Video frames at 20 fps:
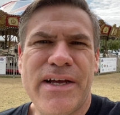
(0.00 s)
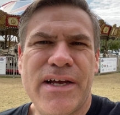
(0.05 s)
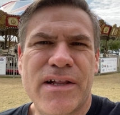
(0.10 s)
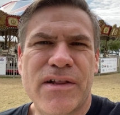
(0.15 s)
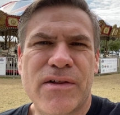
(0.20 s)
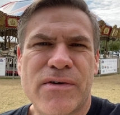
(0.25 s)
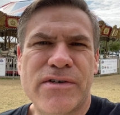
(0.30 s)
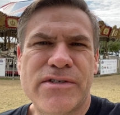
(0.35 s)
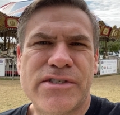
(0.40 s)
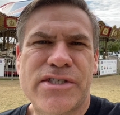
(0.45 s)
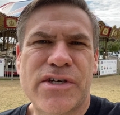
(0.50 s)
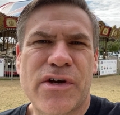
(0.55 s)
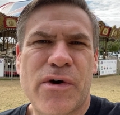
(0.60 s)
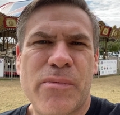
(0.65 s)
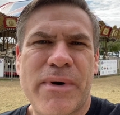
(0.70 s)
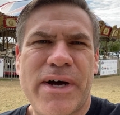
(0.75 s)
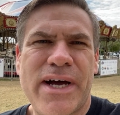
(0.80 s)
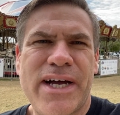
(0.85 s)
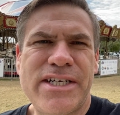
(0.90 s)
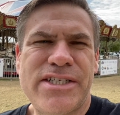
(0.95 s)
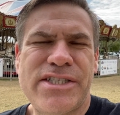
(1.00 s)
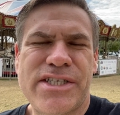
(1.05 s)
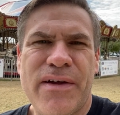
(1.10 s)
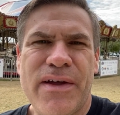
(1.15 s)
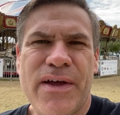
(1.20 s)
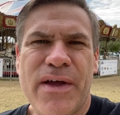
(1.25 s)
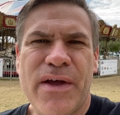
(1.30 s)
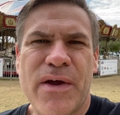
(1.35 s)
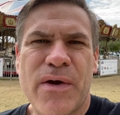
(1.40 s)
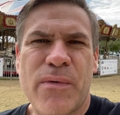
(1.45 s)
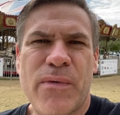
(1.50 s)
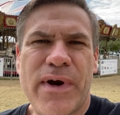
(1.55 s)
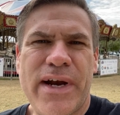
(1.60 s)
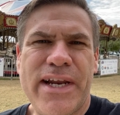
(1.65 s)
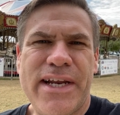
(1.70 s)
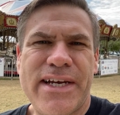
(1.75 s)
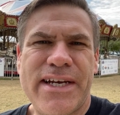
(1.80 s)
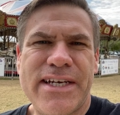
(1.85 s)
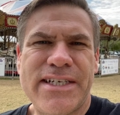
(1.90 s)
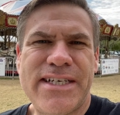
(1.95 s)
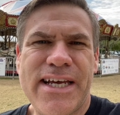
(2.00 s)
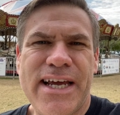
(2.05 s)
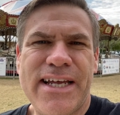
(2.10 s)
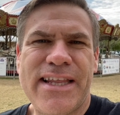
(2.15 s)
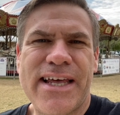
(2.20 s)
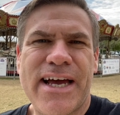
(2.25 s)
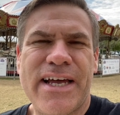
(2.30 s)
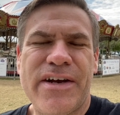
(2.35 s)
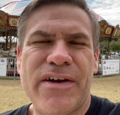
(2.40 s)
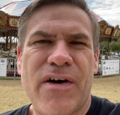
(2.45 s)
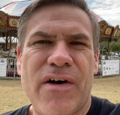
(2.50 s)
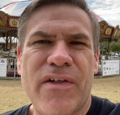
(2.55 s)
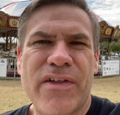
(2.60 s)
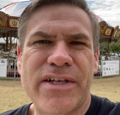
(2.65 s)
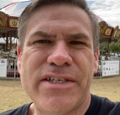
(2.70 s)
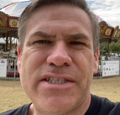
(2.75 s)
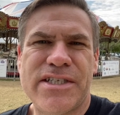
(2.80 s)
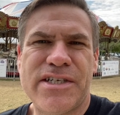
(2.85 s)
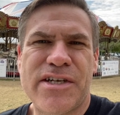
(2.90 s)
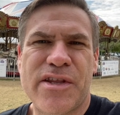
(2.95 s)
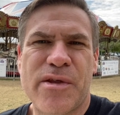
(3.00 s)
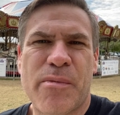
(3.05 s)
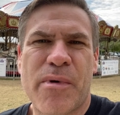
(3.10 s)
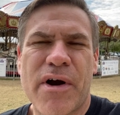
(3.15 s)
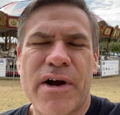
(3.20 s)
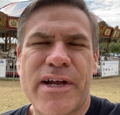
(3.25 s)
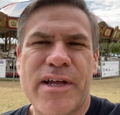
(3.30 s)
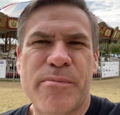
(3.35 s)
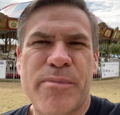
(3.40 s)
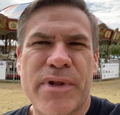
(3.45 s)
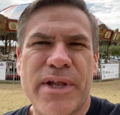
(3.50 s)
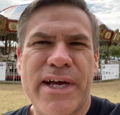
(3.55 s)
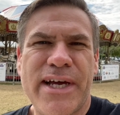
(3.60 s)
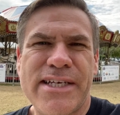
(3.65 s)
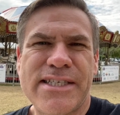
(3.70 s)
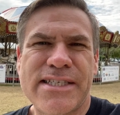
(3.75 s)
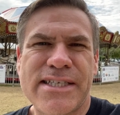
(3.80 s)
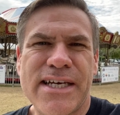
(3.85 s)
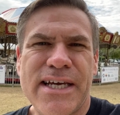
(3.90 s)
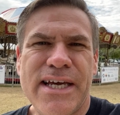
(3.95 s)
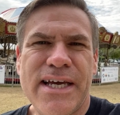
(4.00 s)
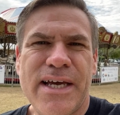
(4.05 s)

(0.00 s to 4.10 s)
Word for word: Learned so much. Ready to take that knowledge into the marketplace.